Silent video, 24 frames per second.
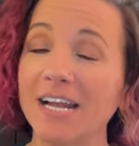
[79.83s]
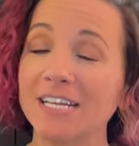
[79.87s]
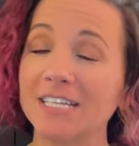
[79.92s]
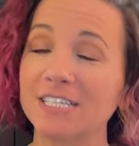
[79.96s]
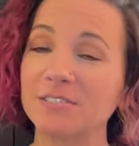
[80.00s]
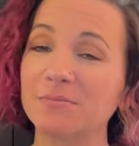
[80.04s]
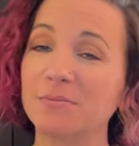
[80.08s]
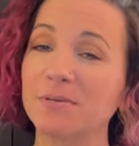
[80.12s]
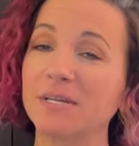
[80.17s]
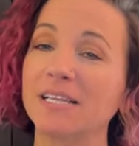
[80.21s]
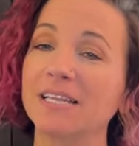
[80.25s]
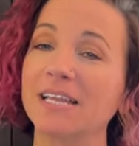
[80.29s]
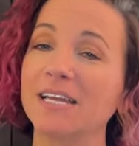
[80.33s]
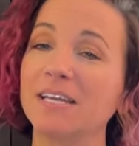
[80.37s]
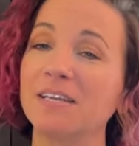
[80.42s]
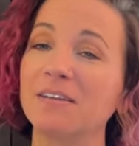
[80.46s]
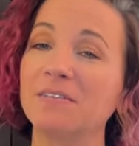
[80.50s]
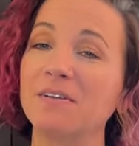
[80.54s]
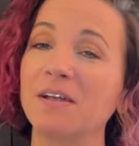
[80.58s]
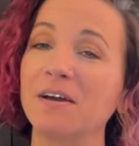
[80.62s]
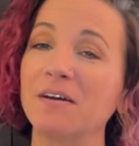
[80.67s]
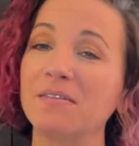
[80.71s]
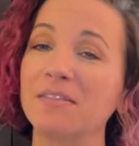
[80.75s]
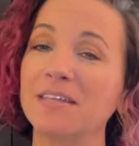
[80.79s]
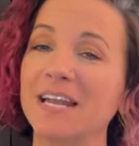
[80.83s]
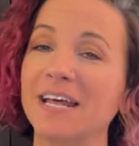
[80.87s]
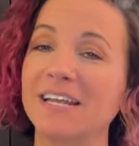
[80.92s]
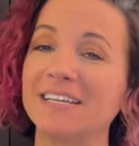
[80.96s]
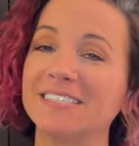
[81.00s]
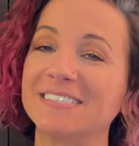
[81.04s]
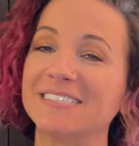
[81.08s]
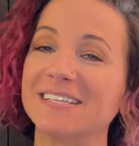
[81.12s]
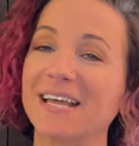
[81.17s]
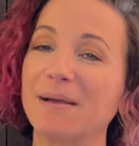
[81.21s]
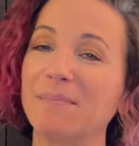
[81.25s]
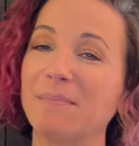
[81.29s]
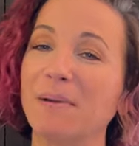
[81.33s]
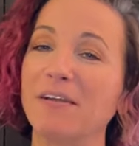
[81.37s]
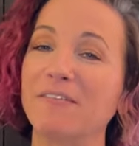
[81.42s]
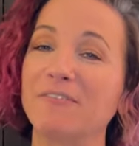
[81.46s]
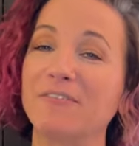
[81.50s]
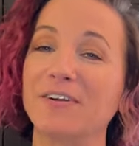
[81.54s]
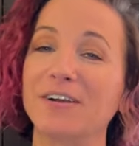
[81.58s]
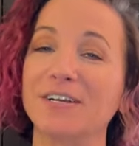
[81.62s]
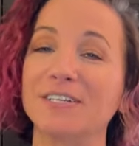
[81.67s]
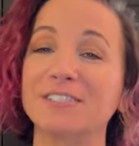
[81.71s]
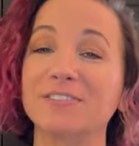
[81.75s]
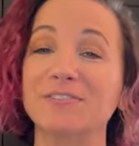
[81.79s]
just want to let you know that I designed my
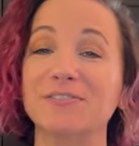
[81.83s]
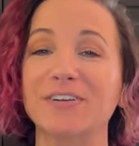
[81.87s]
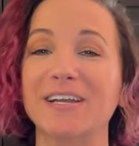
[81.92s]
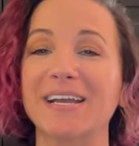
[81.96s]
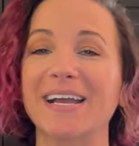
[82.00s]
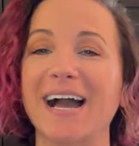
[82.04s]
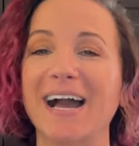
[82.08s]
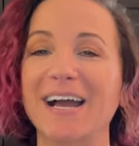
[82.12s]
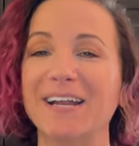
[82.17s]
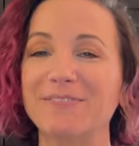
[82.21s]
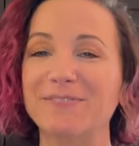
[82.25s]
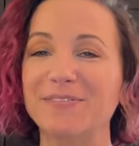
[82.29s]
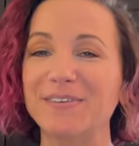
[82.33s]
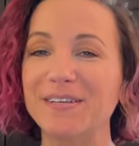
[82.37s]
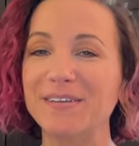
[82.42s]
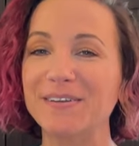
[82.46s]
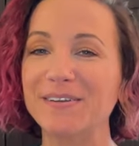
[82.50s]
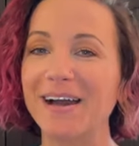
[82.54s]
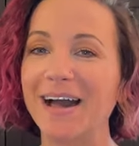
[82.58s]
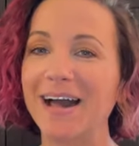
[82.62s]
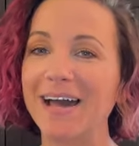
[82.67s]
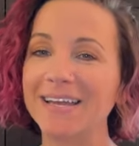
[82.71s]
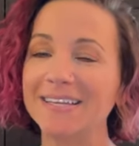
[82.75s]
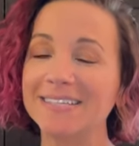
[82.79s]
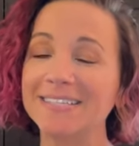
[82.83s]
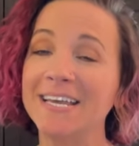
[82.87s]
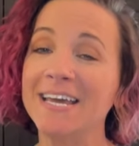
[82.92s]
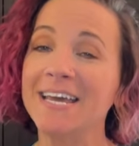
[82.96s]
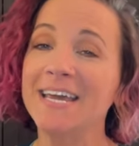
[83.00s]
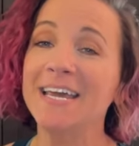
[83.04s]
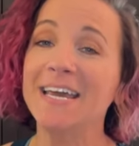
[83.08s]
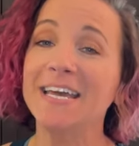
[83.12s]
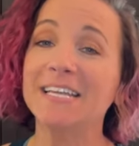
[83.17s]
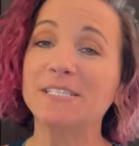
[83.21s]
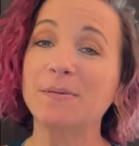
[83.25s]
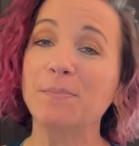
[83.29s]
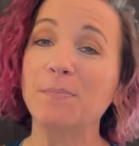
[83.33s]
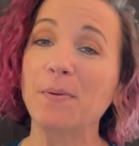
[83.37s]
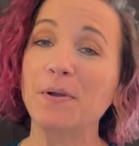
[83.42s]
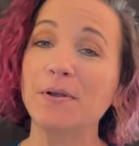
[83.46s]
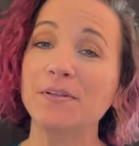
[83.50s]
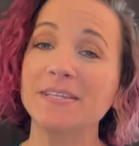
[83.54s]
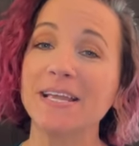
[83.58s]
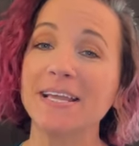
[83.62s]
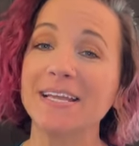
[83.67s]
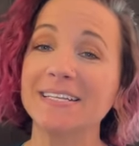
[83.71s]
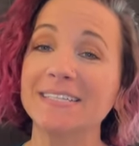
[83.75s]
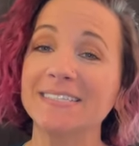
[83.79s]
first free guide for you guys. It's a
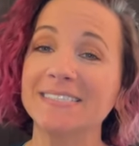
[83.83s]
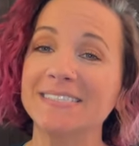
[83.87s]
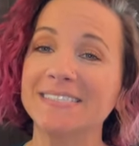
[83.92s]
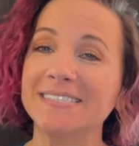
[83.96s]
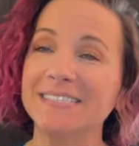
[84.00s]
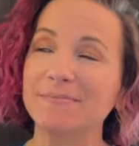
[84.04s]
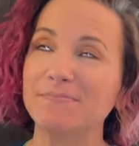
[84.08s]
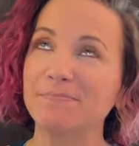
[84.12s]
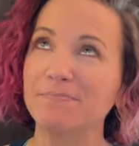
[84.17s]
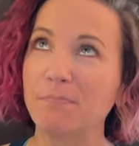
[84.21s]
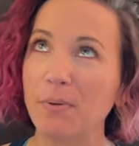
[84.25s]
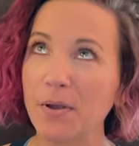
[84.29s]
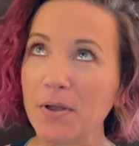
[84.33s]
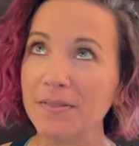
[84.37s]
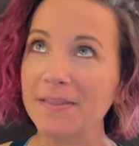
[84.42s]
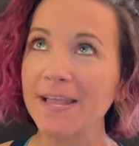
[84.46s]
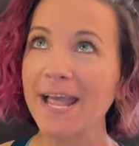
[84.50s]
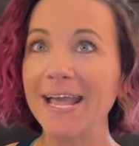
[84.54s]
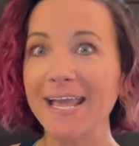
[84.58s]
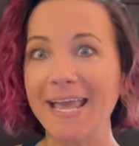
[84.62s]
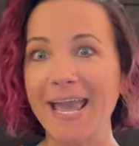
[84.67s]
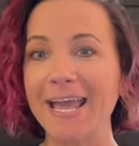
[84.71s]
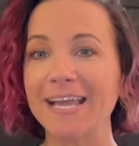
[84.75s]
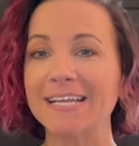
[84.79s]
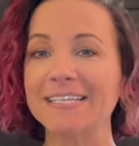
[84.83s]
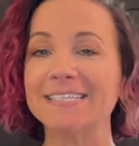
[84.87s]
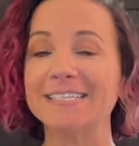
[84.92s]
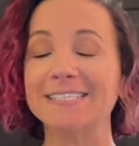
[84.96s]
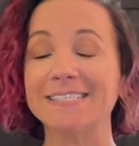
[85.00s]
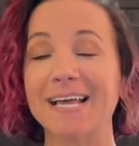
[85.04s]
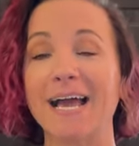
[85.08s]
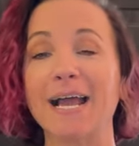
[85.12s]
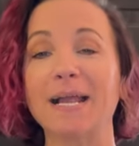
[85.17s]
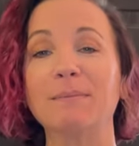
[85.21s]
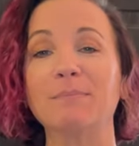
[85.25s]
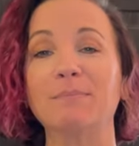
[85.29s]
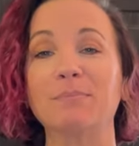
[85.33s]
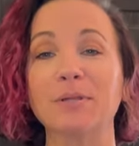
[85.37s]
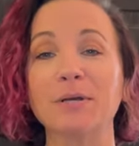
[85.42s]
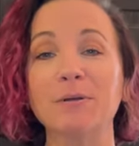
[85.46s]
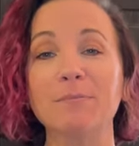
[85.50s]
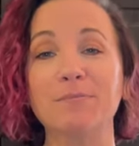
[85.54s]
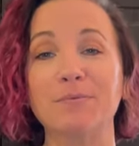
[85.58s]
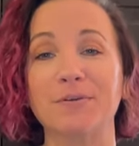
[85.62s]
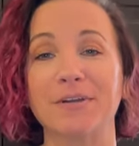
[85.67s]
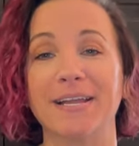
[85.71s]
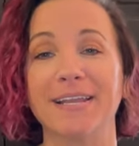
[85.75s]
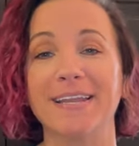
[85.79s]
birthday cake design
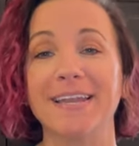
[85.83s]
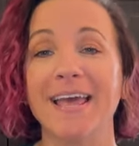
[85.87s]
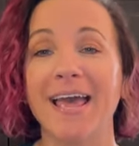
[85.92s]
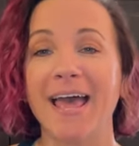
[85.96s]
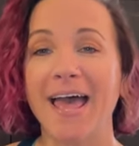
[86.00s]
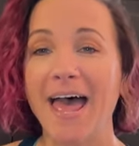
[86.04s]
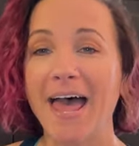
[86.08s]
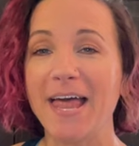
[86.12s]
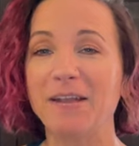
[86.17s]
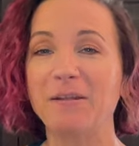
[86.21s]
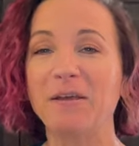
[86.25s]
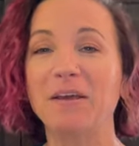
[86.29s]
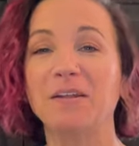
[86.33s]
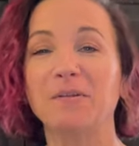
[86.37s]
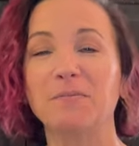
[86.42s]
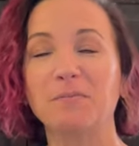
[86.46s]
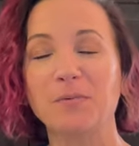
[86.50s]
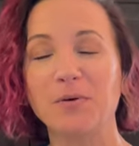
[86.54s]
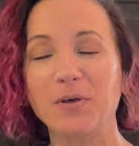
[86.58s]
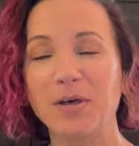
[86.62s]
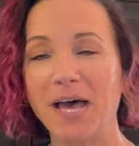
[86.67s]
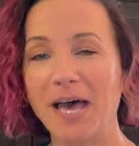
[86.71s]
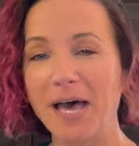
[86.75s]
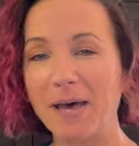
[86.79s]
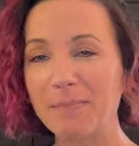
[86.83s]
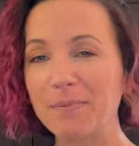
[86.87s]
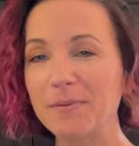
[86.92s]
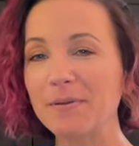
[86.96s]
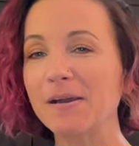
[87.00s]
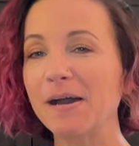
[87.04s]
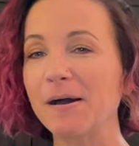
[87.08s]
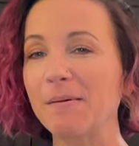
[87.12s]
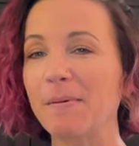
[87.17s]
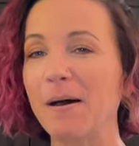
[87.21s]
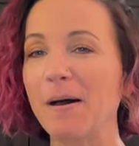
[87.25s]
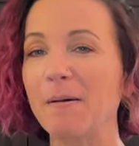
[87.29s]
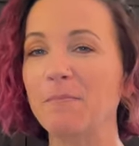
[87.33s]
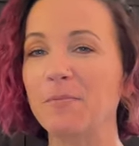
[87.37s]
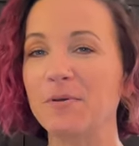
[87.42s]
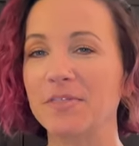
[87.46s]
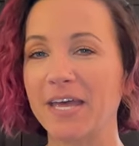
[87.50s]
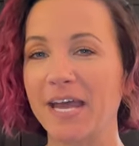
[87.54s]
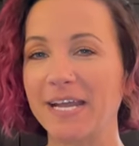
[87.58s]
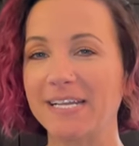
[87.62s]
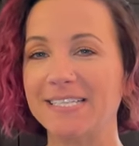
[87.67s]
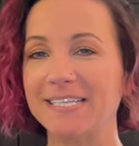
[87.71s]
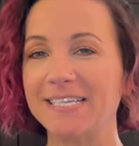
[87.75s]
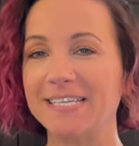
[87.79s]
blueprint, and it will help you come up with
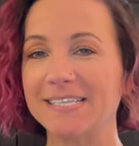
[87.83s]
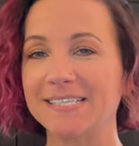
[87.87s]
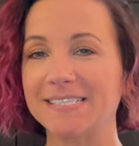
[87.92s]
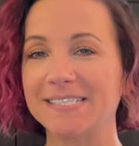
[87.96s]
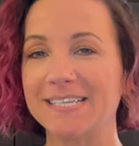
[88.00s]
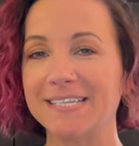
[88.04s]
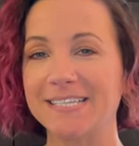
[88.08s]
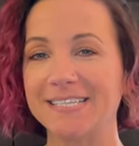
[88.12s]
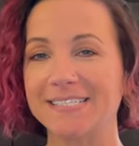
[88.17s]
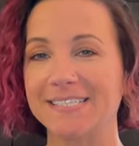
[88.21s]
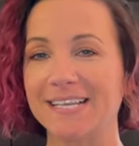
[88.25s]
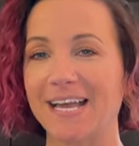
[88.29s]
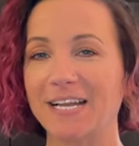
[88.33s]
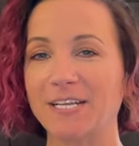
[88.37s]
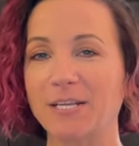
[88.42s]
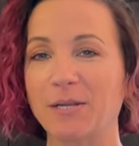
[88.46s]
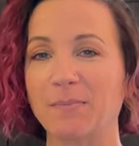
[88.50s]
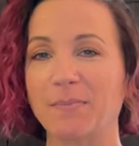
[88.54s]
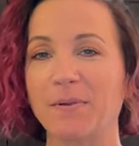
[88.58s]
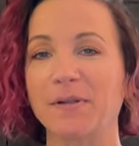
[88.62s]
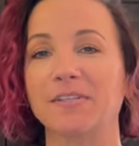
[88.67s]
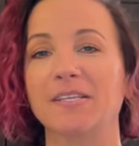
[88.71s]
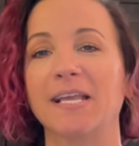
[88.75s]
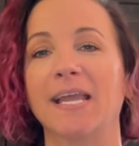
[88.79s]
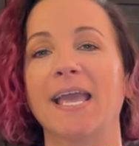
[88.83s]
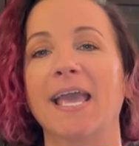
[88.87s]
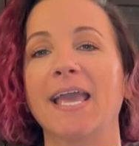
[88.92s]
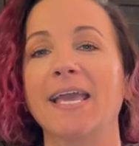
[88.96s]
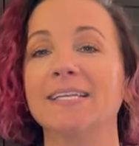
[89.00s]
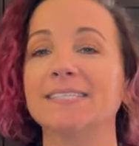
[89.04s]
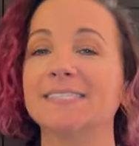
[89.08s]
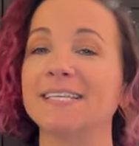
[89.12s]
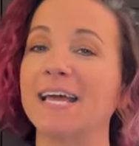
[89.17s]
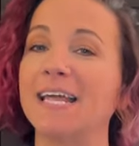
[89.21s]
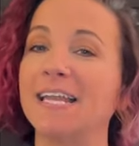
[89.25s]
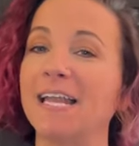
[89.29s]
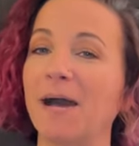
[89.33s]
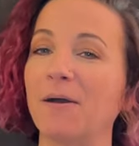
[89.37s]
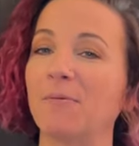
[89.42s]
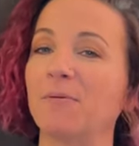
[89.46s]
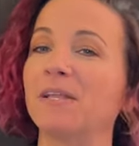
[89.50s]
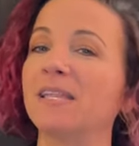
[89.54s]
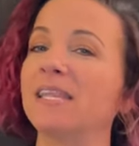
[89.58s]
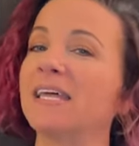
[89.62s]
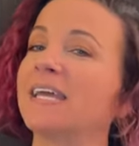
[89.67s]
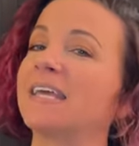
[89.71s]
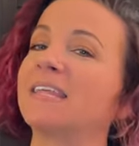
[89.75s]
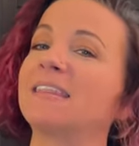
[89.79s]
ideas to design your birthday cakes, and I
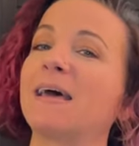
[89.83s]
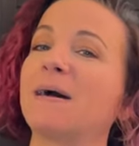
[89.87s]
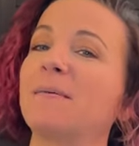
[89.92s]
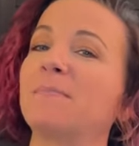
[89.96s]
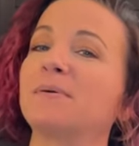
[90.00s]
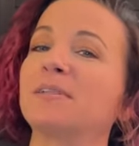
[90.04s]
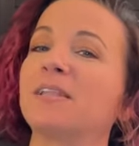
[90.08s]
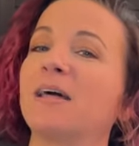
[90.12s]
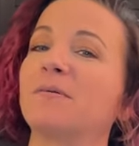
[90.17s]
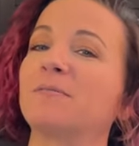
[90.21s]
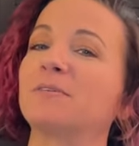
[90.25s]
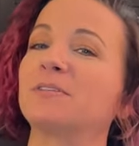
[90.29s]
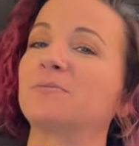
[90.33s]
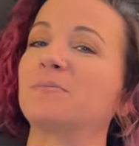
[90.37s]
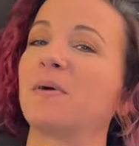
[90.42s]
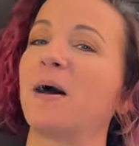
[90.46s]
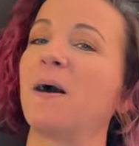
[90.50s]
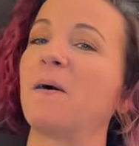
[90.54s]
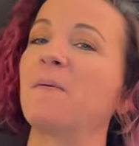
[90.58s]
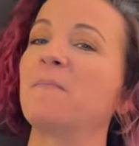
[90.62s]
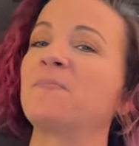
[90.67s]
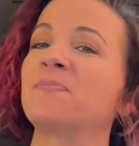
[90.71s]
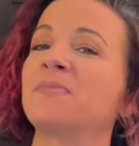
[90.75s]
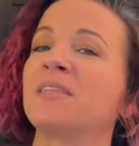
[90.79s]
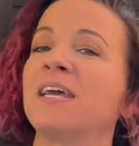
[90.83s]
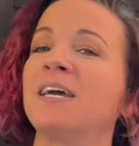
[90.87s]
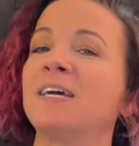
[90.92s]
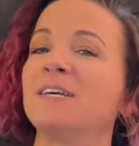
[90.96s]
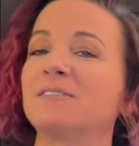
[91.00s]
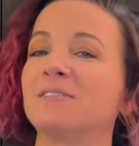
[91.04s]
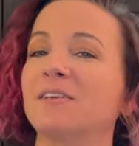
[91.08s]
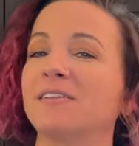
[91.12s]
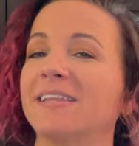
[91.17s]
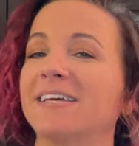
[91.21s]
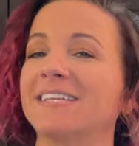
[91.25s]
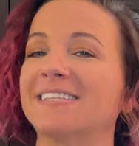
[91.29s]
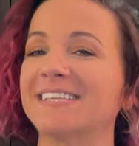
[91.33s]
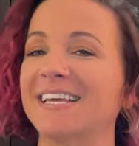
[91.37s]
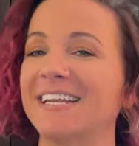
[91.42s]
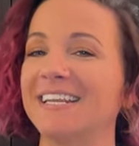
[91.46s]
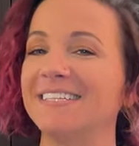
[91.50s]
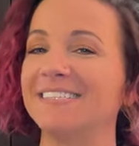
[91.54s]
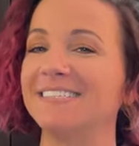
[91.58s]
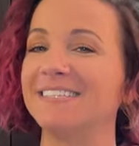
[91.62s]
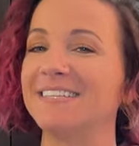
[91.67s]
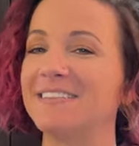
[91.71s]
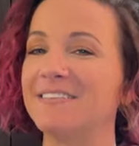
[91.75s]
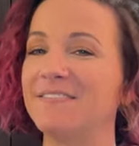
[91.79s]
will link that below as well. So let's get into the